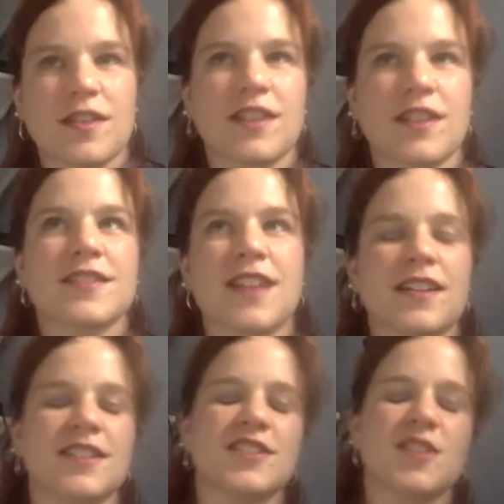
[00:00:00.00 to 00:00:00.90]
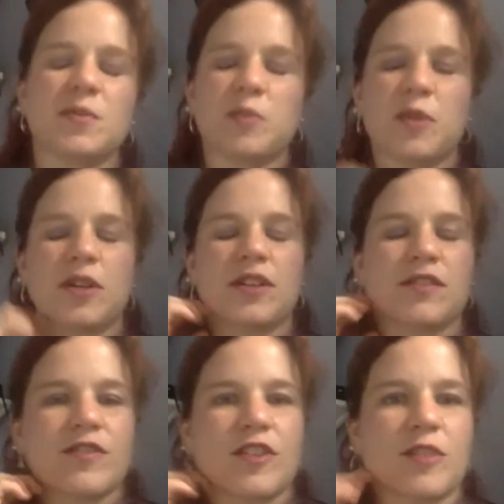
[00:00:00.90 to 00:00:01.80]
exactly. So important
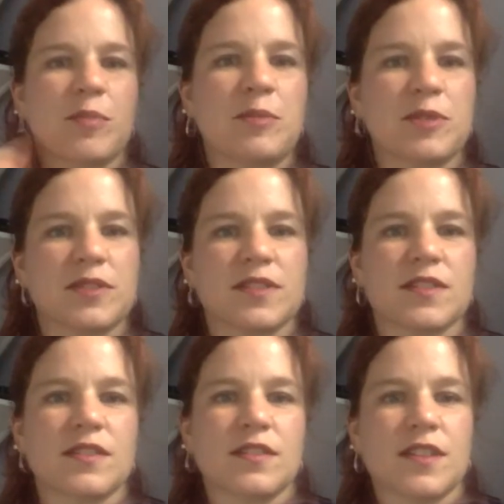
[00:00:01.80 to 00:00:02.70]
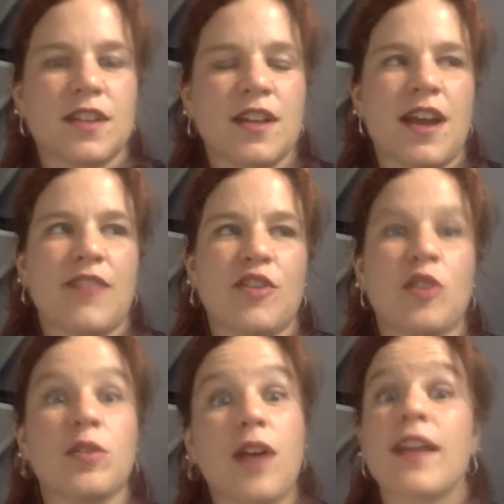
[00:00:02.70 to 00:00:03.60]
for people to have
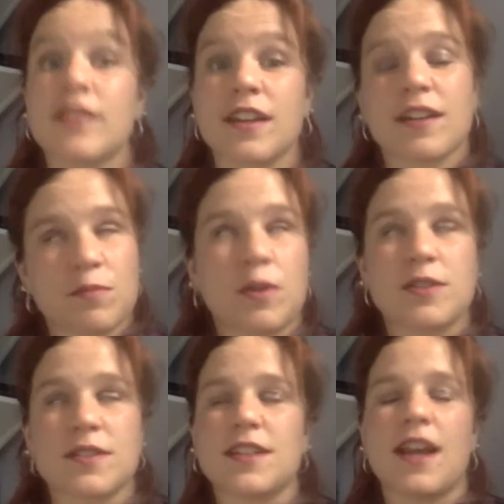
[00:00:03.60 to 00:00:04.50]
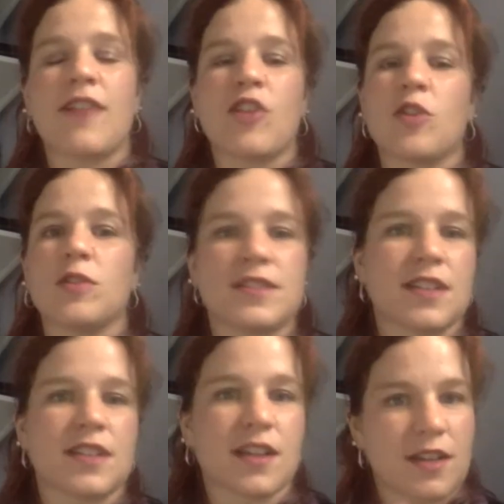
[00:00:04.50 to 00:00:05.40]
I think personally, to have a
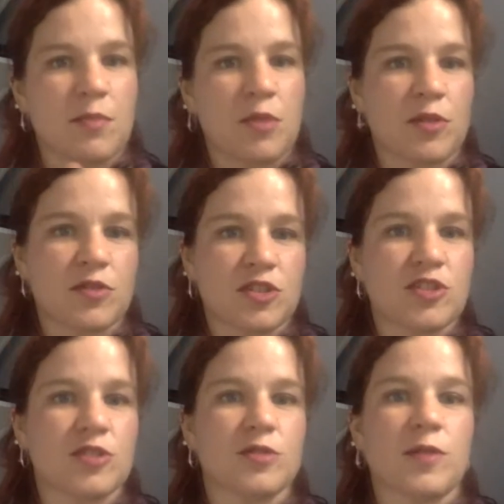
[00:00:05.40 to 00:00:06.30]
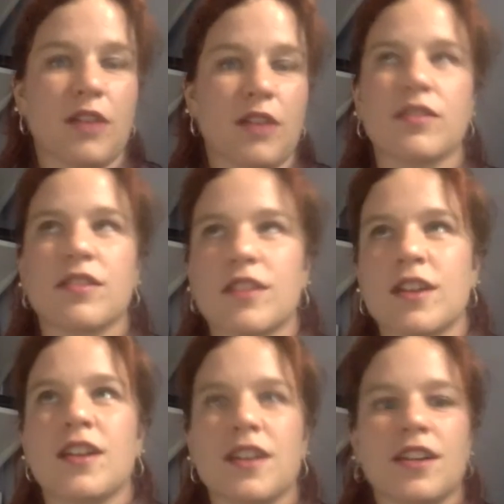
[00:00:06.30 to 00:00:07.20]
holistic approach to health,
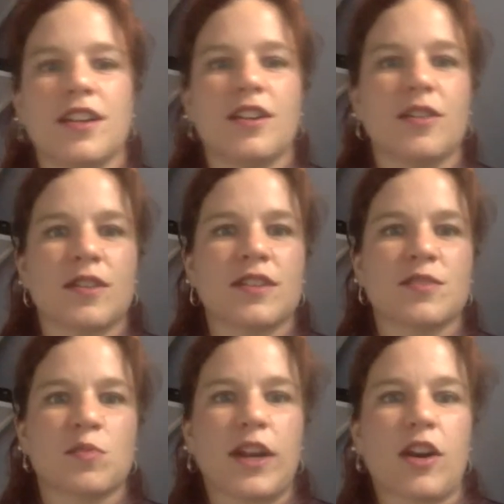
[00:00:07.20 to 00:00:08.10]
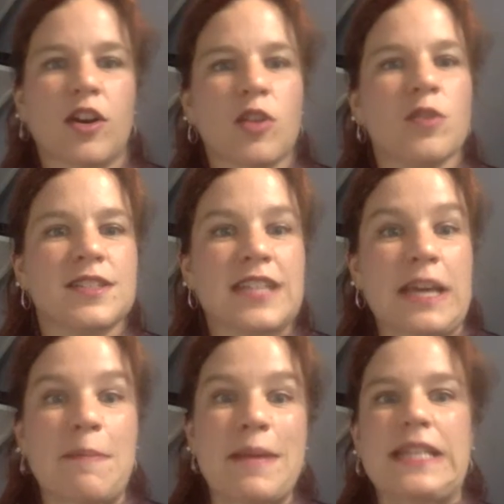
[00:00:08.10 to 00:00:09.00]
you know, because we are
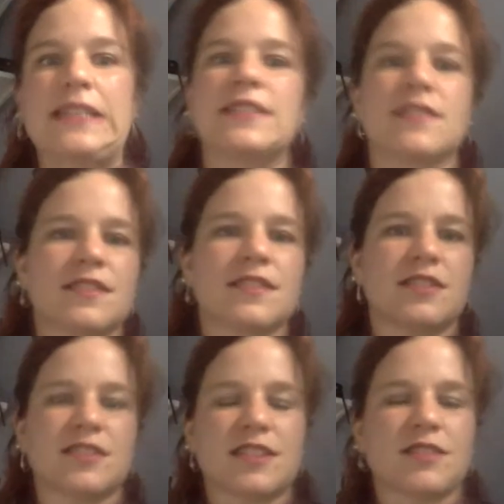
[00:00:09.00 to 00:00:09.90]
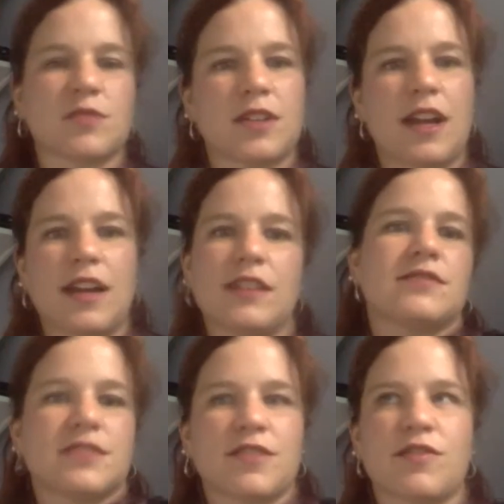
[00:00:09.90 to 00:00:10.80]
holistic beings. We're not
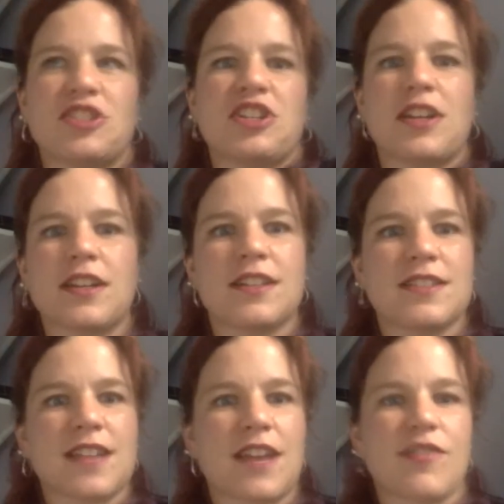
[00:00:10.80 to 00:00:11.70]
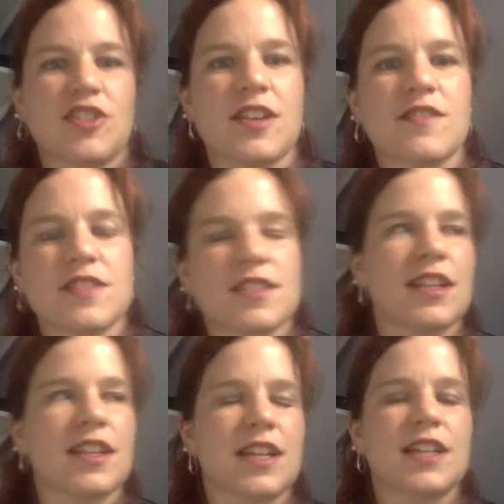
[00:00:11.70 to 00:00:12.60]
differentiated inside of ourselves
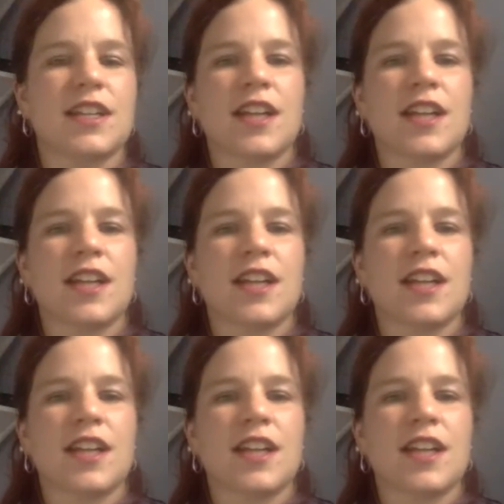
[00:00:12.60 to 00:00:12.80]
like that.